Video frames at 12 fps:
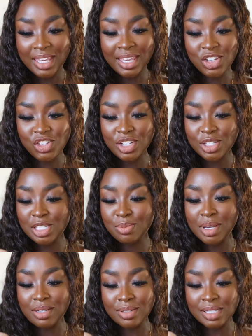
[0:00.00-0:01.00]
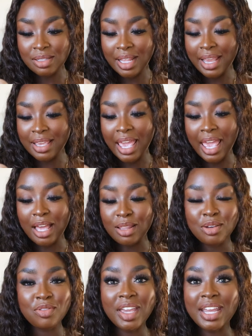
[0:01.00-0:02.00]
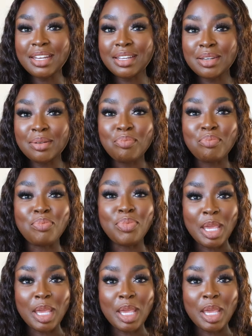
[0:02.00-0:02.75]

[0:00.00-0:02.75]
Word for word: It just smells like elevated